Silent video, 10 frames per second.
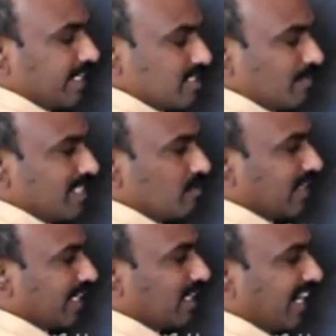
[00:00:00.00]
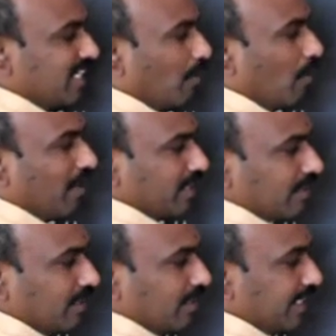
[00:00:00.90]
x means we can write
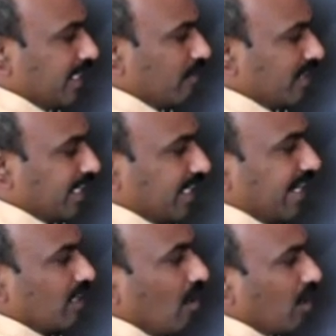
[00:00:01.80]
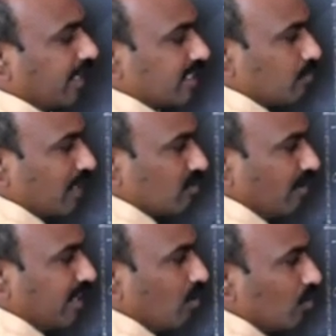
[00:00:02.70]
power. Here we can write log x plus
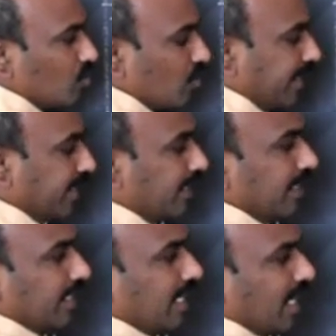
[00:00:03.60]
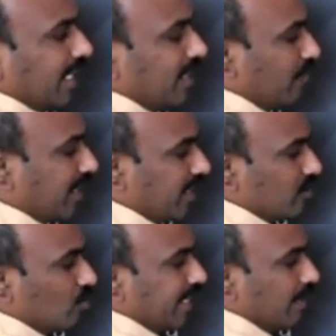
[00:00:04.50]
y whole square. Here again we
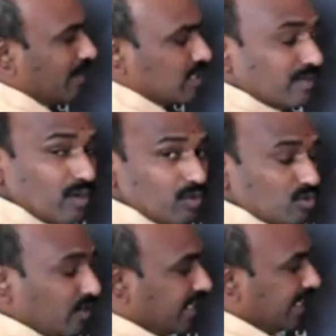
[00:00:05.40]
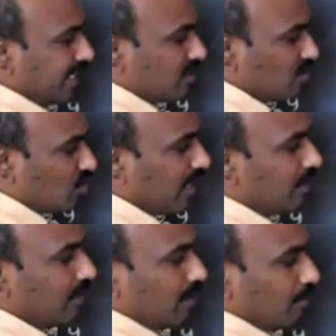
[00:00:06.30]
can do a plus b whole square, x
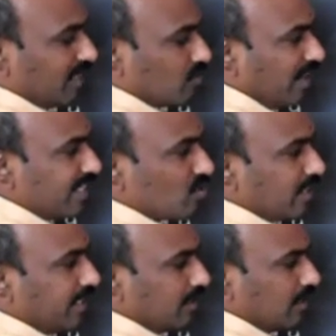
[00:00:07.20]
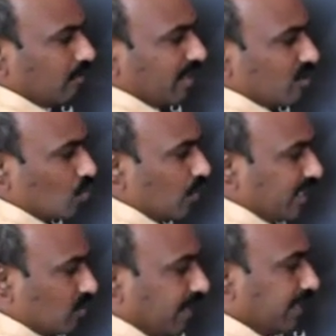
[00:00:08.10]
square plus y square plus
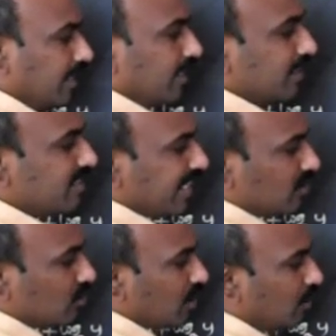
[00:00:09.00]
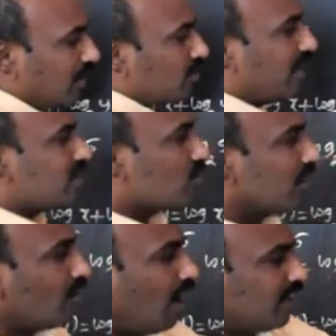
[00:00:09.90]
2xy. This x square plus y
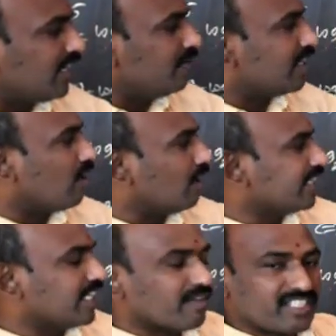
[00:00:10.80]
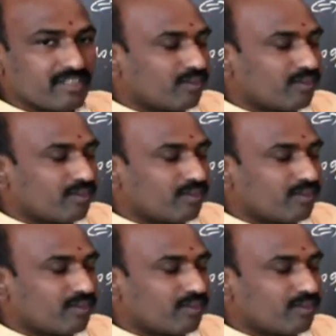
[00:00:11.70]
square already we got equation